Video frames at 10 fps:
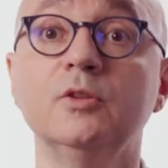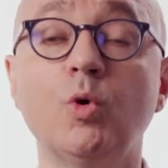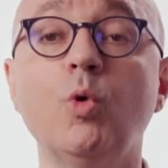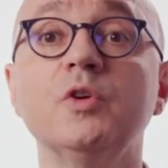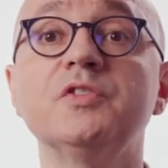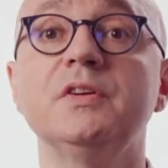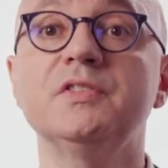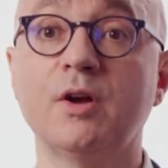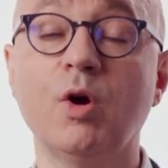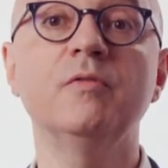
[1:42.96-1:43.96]
The course
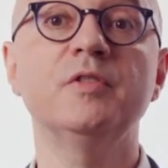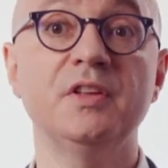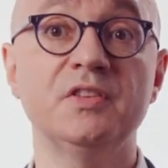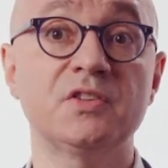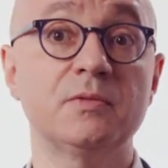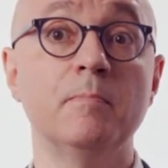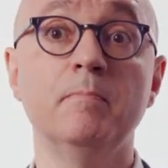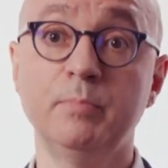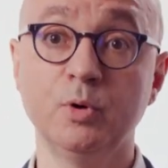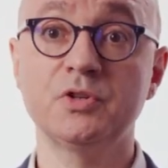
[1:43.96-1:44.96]
is a confidence
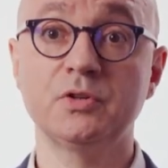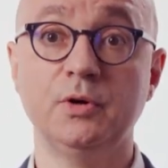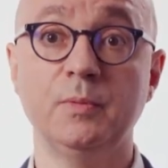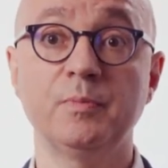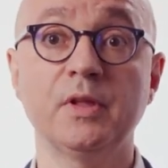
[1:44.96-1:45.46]
booster.